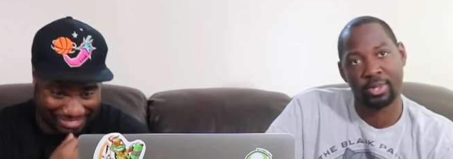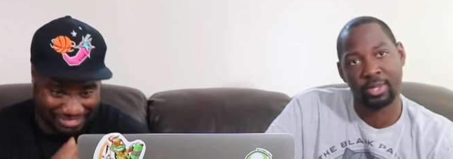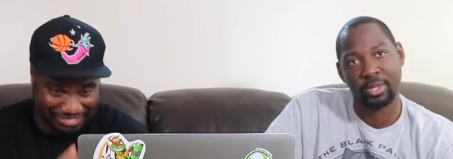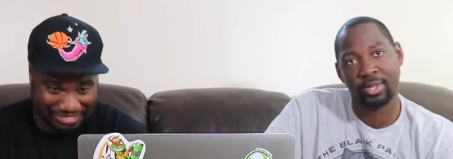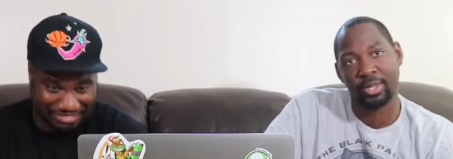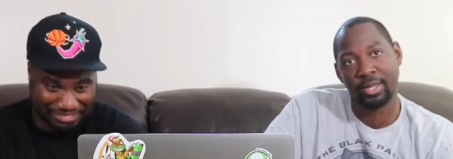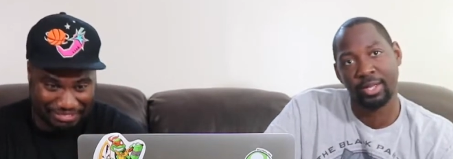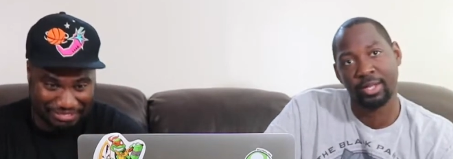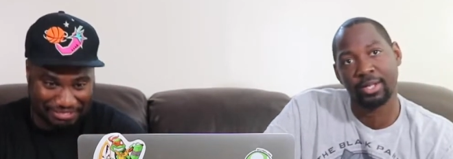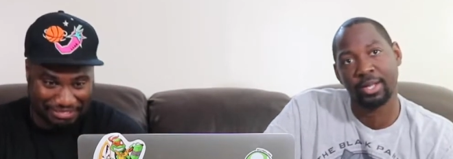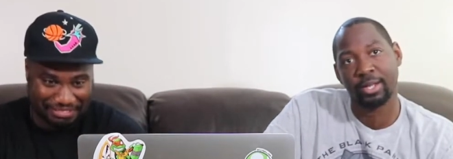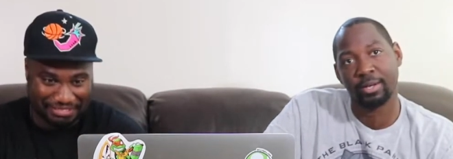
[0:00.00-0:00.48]
Speaker 1: on,
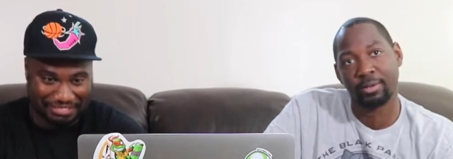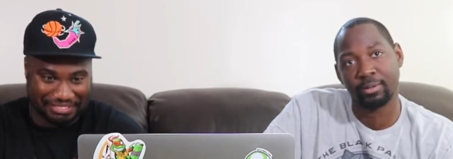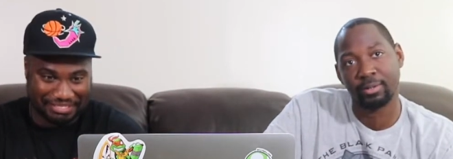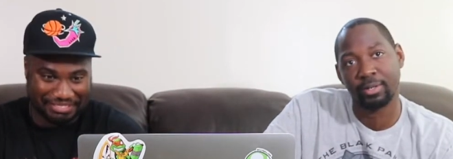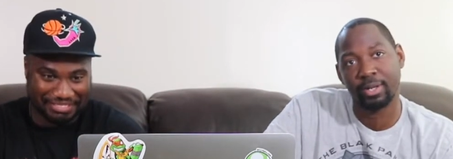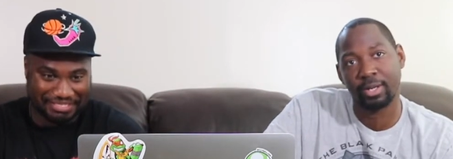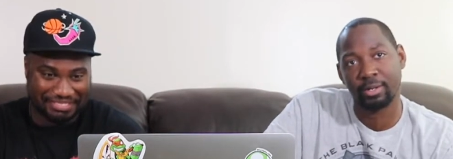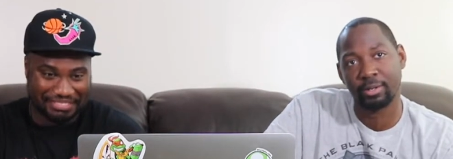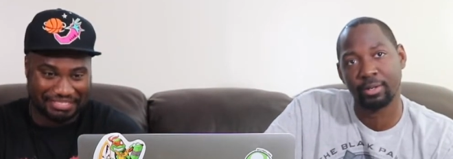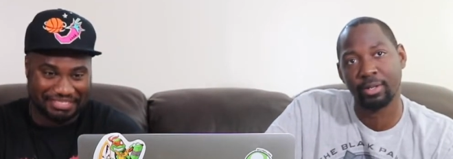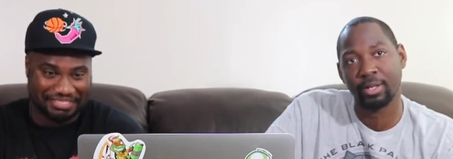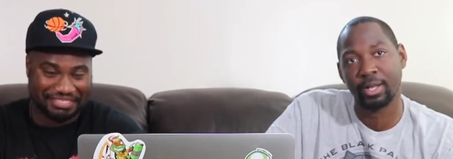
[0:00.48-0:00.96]
Constantine,
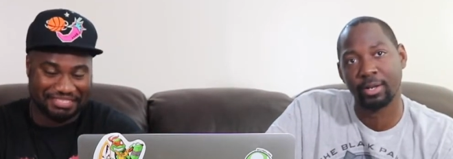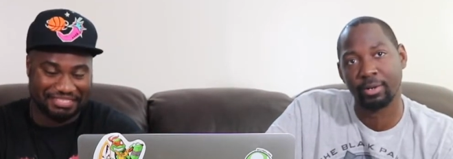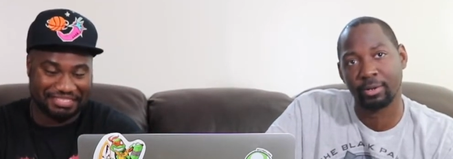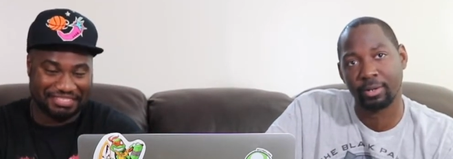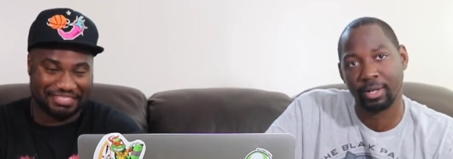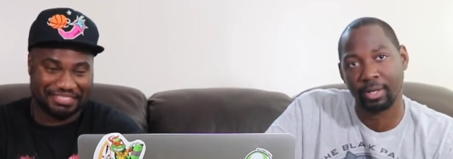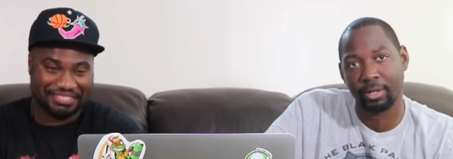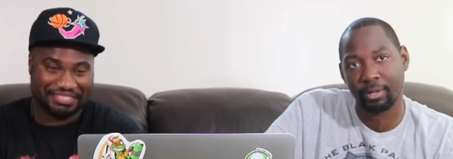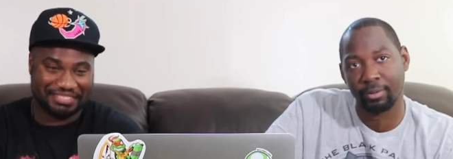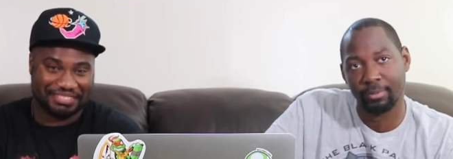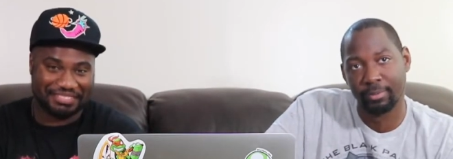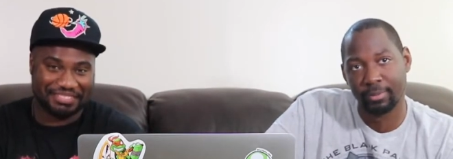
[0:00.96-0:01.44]
let her, let her,
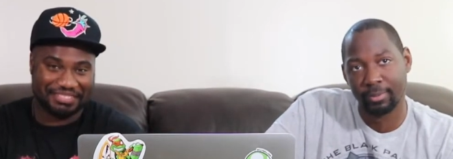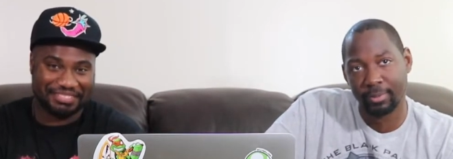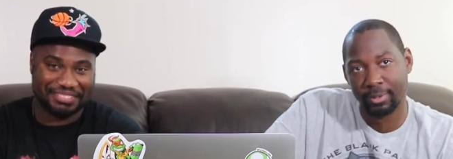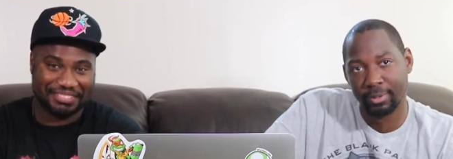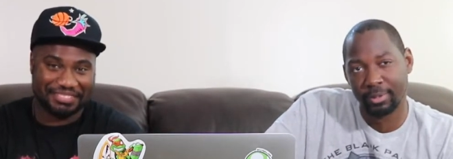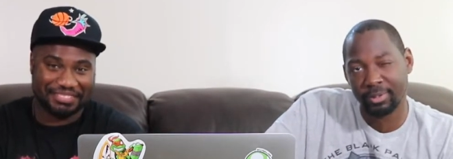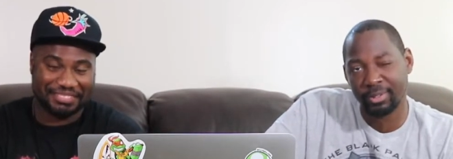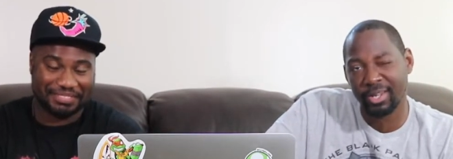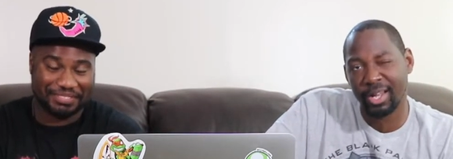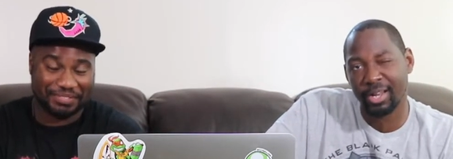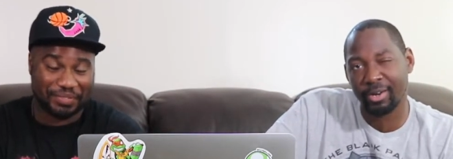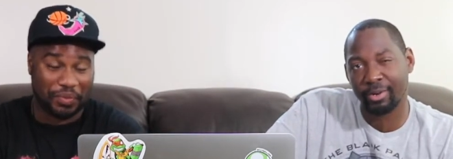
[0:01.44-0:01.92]
let her kill.
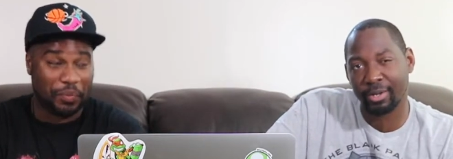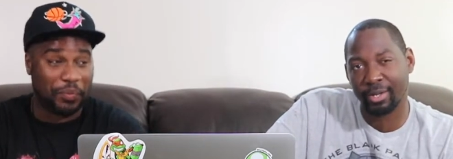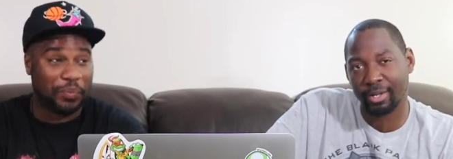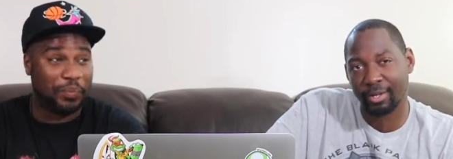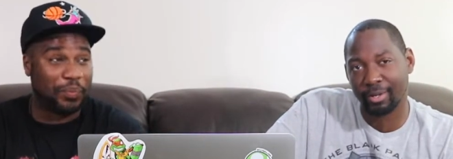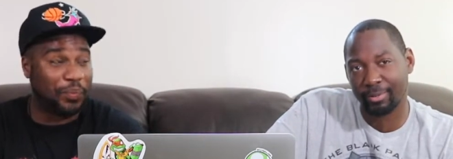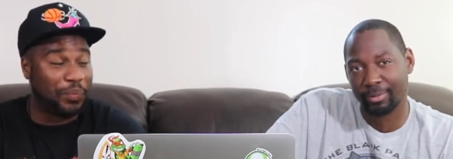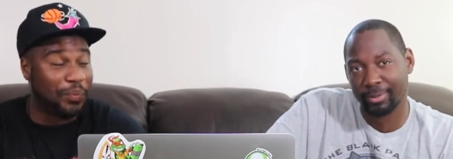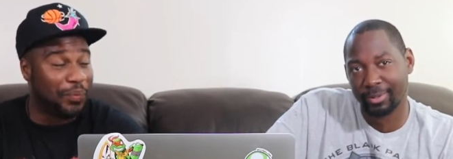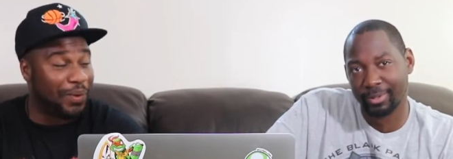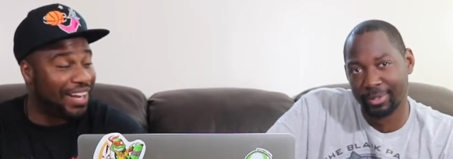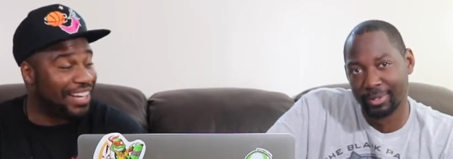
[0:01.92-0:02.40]
Let
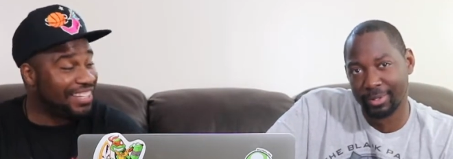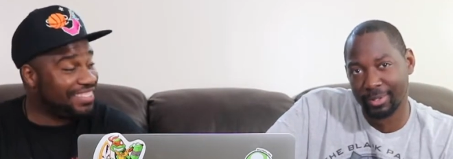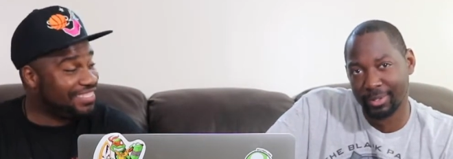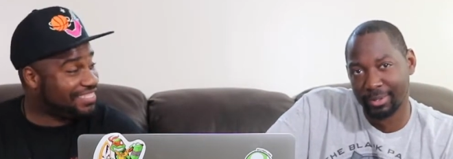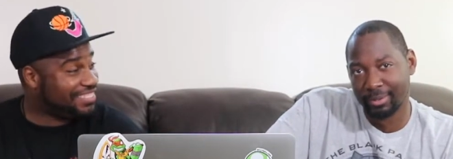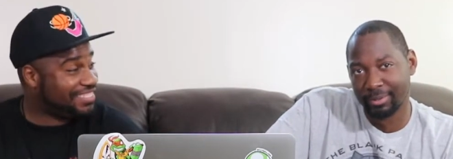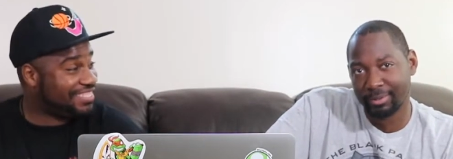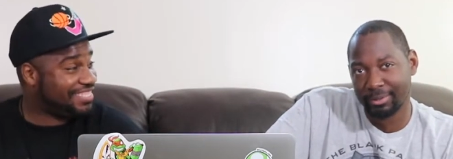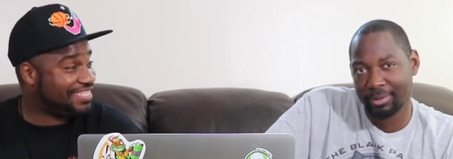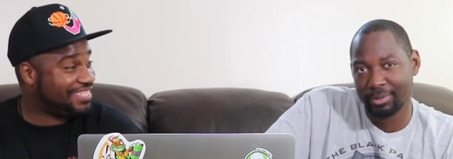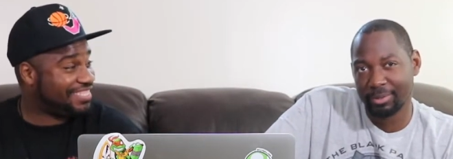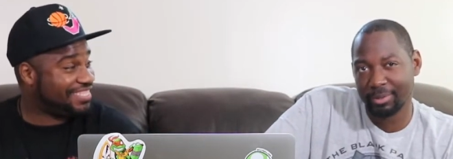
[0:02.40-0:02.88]
her kill.
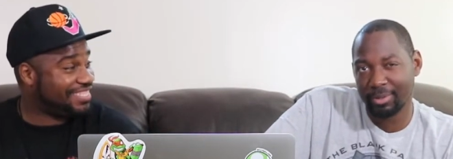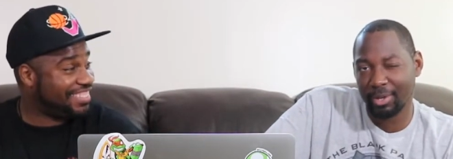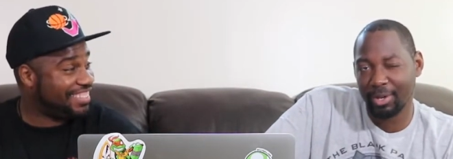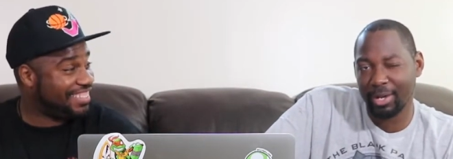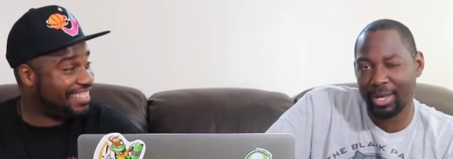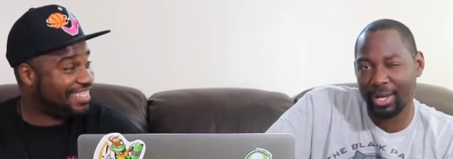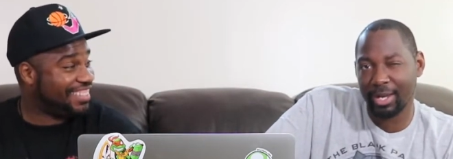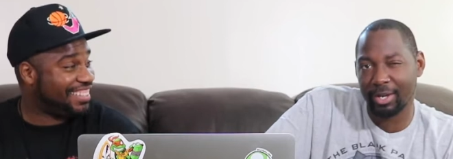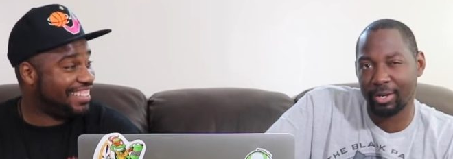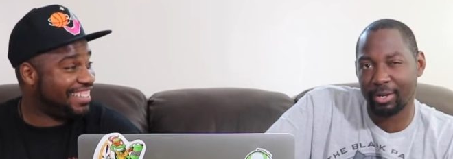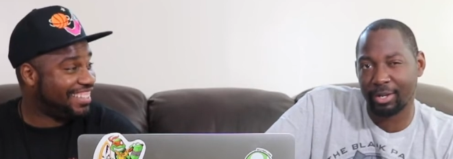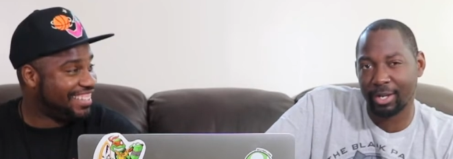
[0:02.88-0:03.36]

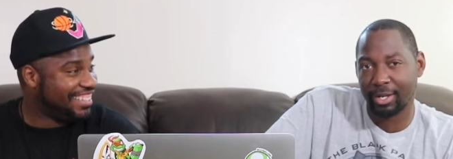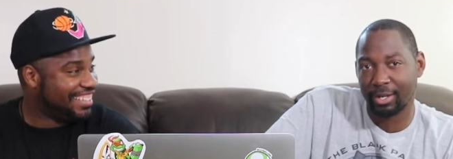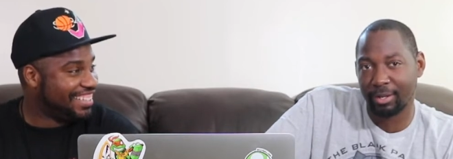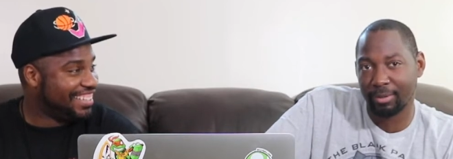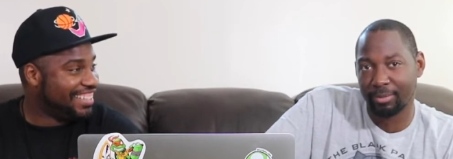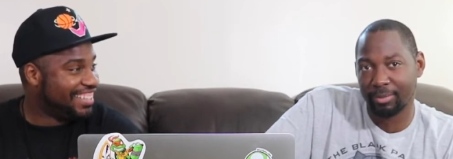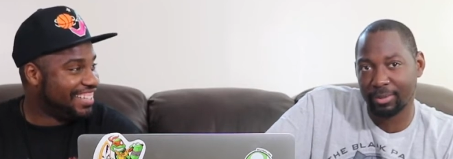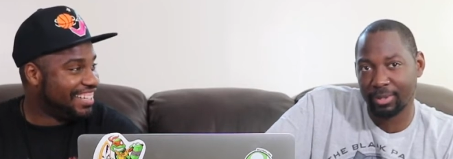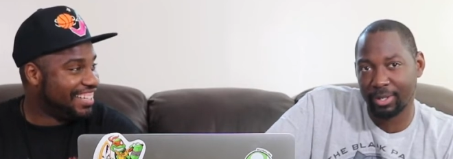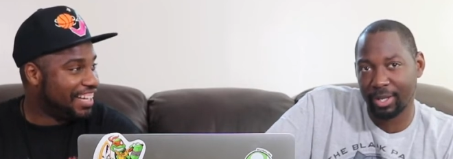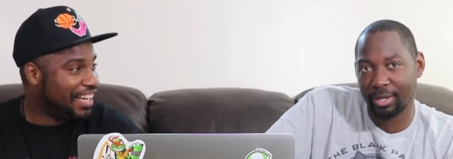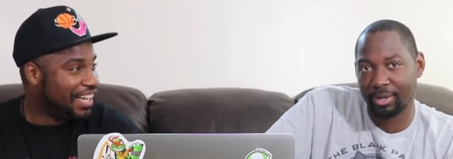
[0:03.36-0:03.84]
What? Go ahead, let her
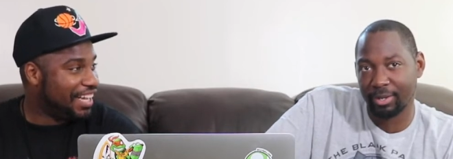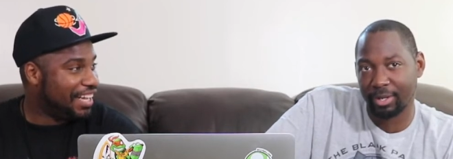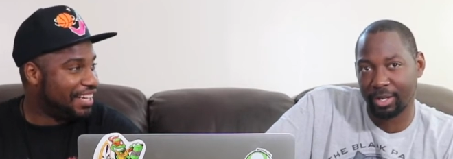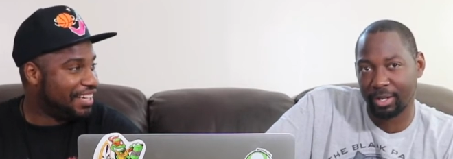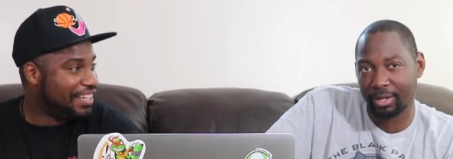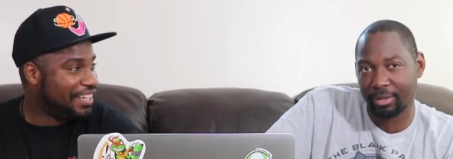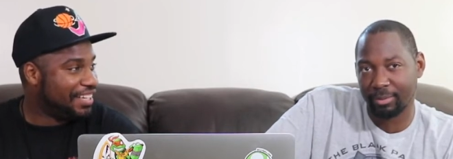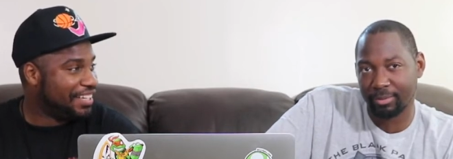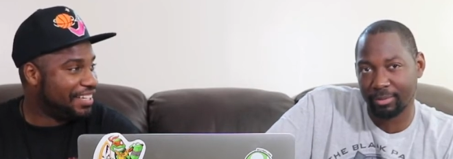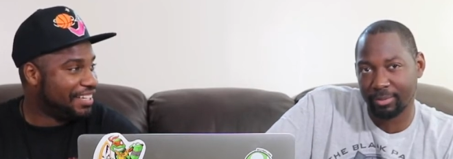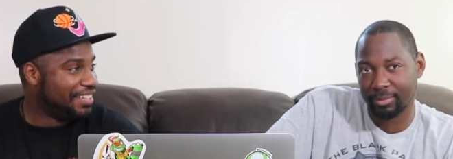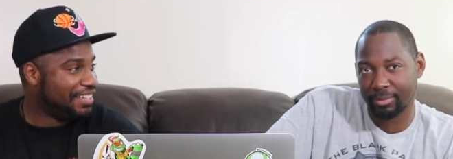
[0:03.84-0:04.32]
kill.
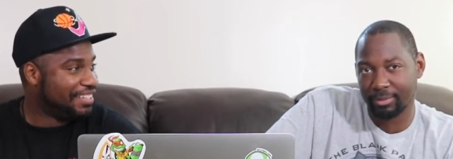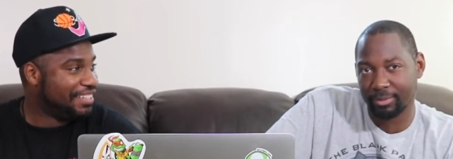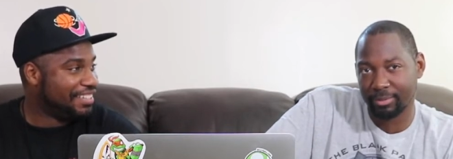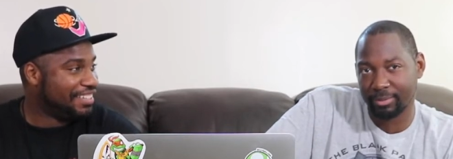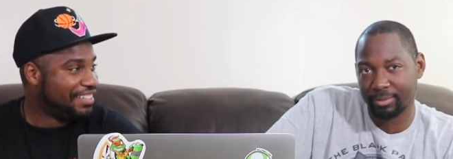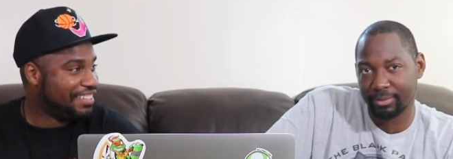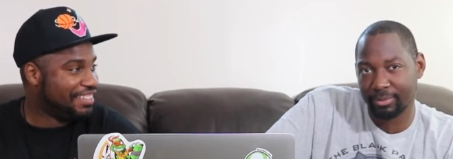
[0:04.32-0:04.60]
Let her kill.